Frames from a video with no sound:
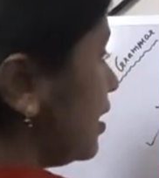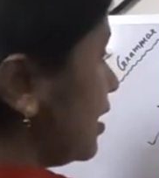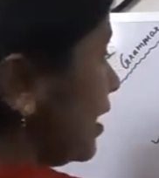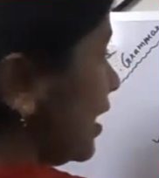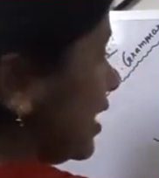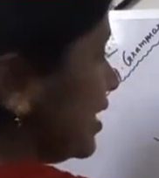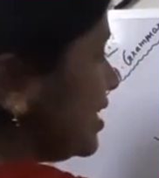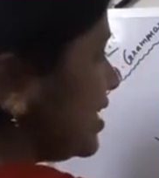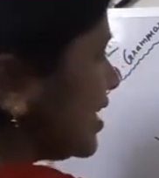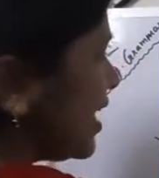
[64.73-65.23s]

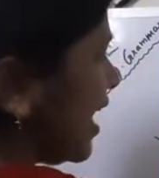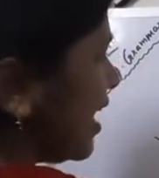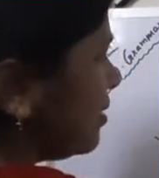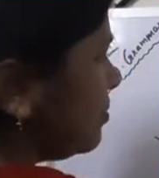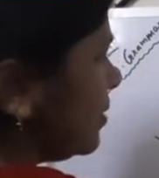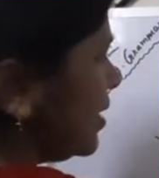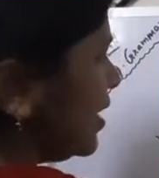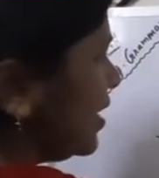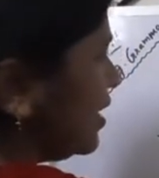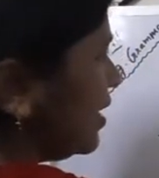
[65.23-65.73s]
it can
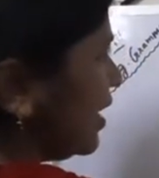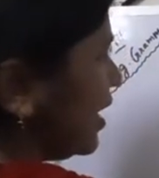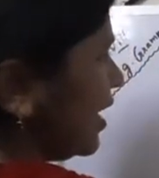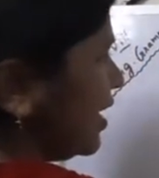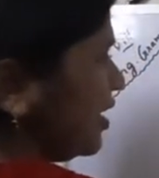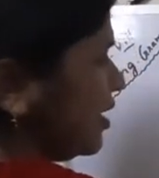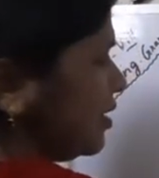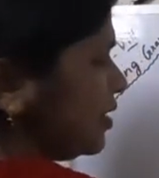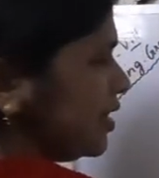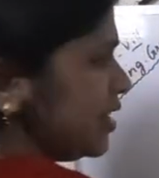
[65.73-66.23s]
be
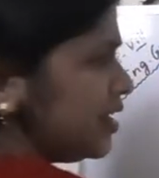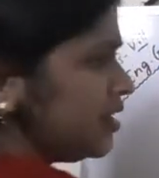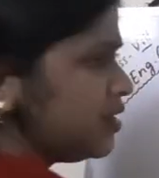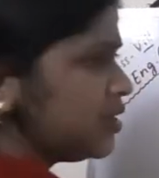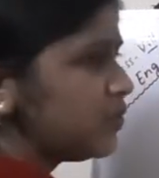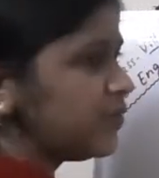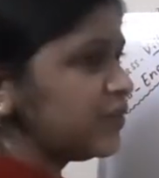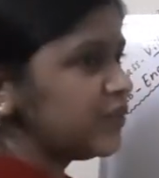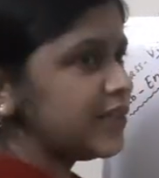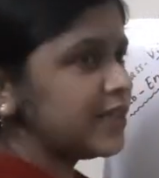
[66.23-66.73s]
any
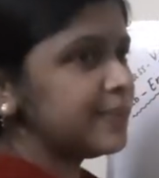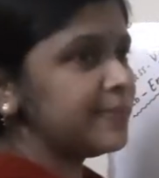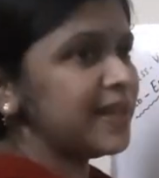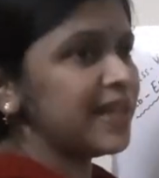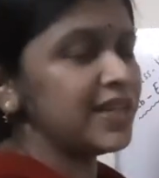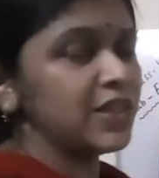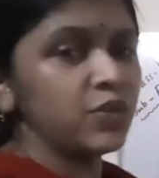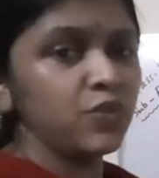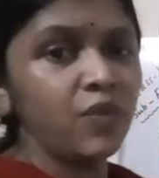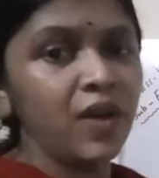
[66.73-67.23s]
things which is
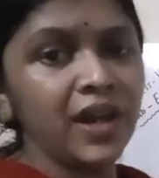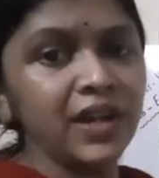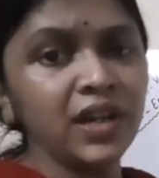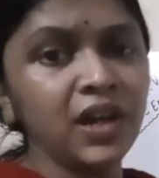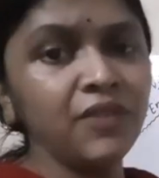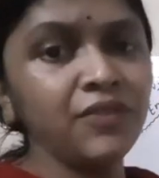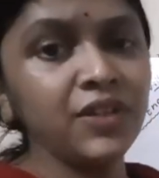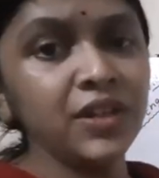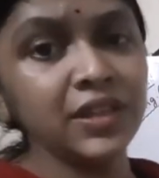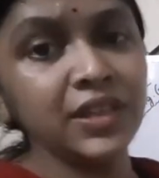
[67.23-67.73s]
placed one
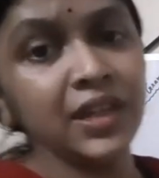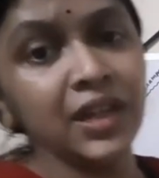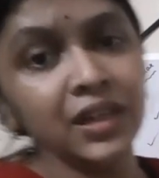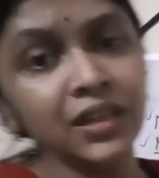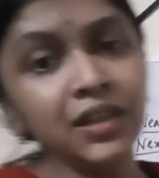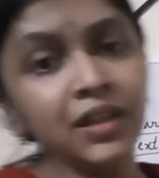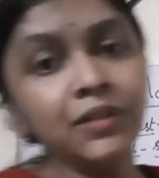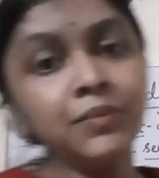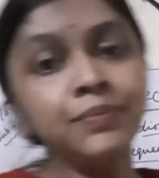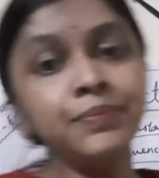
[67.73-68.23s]
after the
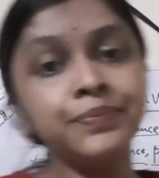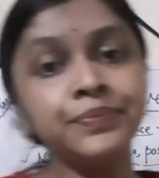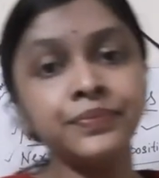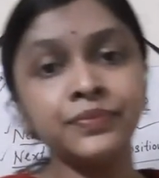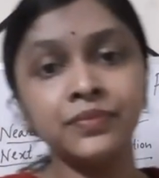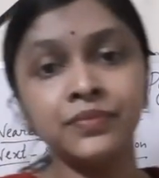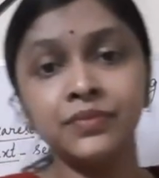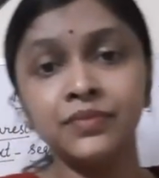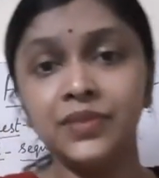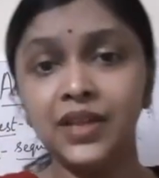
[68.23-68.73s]
other.
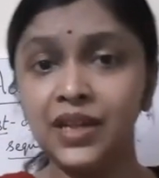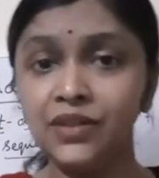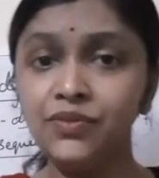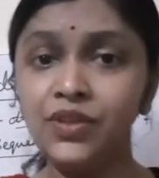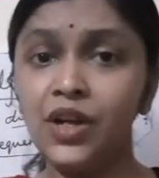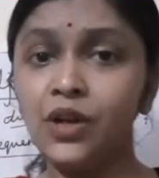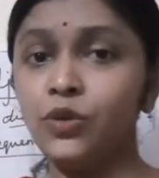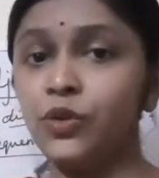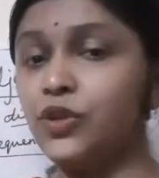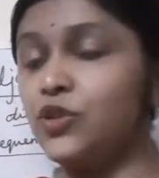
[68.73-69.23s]
Then we
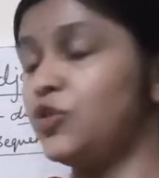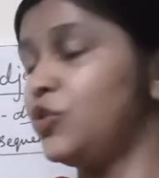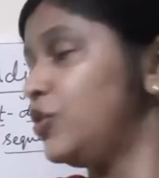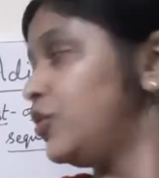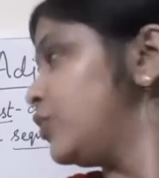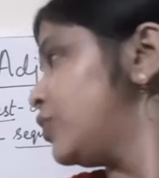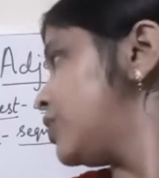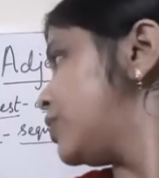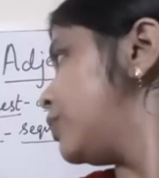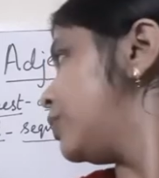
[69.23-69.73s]
are going to
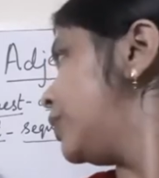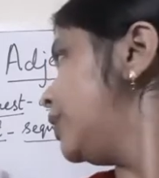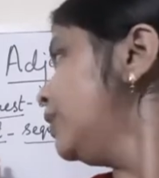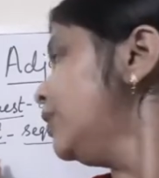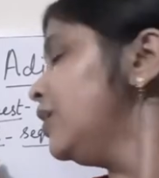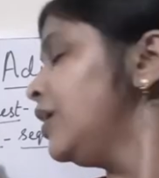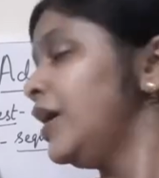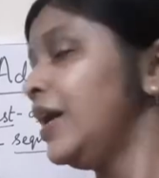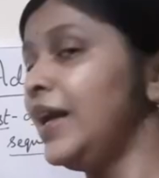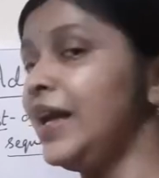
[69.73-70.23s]
use the word
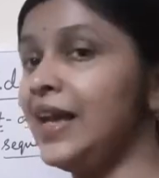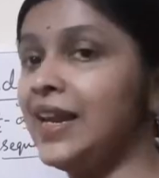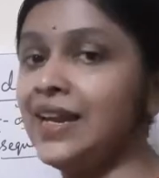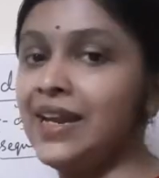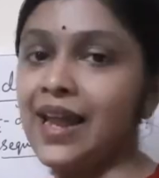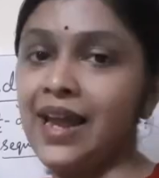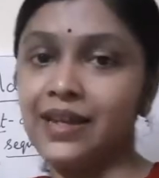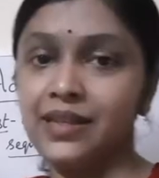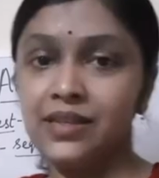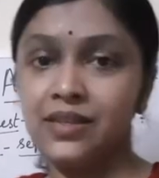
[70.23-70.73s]

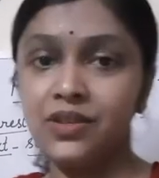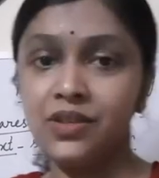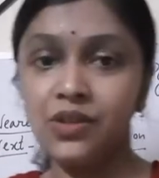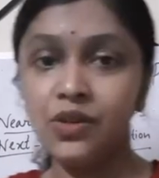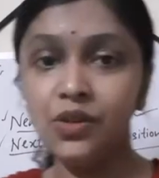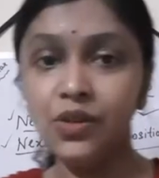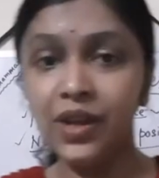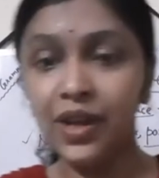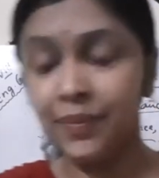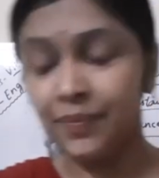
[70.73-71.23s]
next.
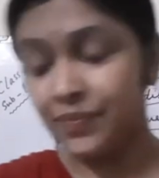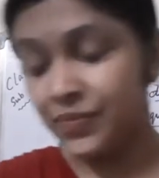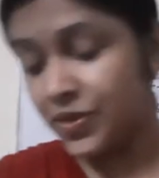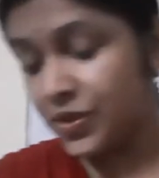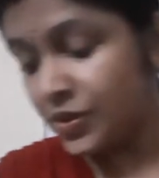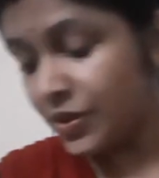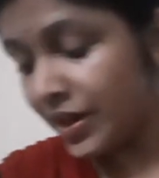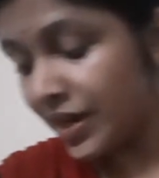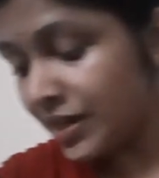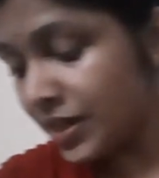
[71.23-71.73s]
Okay,
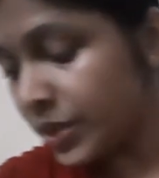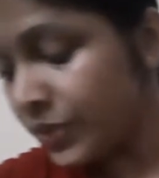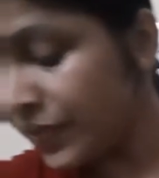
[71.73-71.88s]
so let us